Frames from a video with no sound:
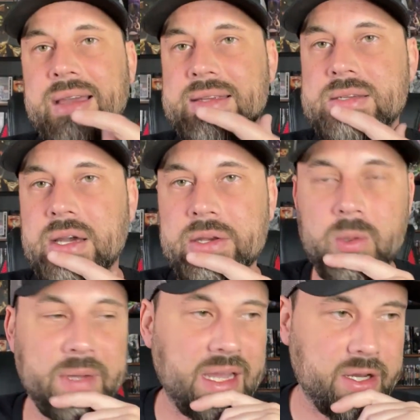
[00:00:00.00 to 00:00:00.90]
that
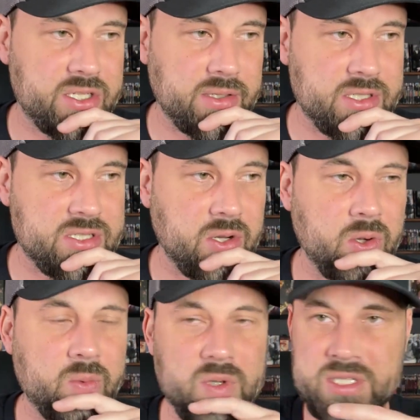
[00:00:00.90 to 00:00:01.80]
new package here
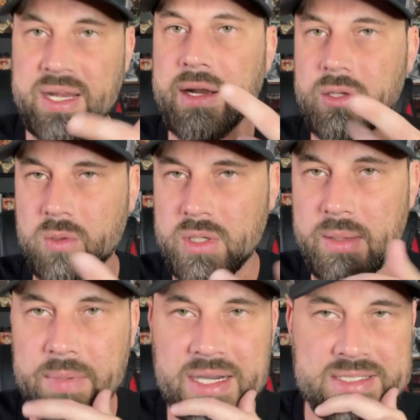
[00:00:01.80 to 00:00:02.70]
soon, which again, I'll do an
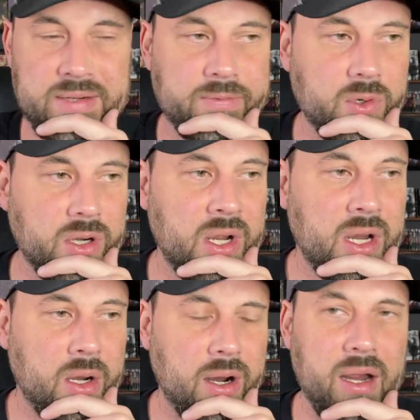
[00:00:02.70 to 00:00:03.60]
unboxing for
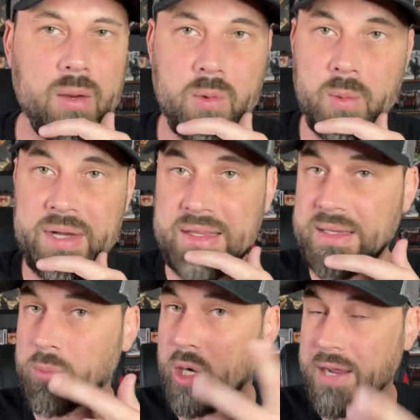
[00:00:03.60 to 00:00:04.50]
where we get
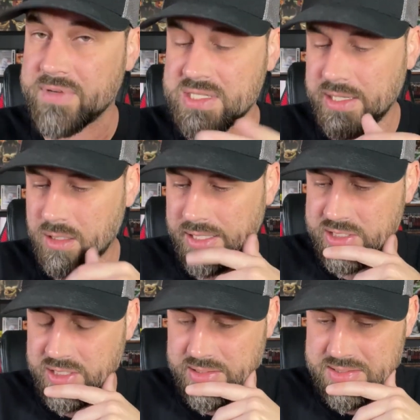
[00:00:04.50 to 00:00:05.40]
the Prophecy
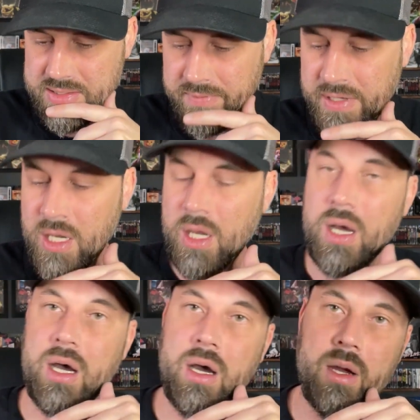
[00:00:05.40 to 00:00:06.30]
Collection and stuff.
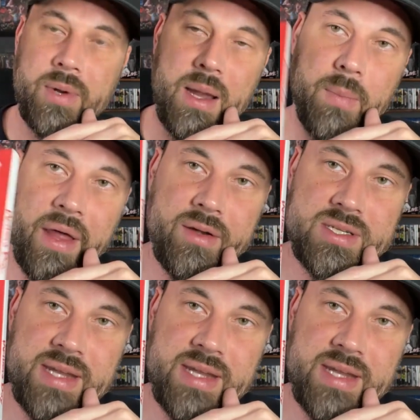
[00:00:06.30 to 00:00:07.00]
We got Mother's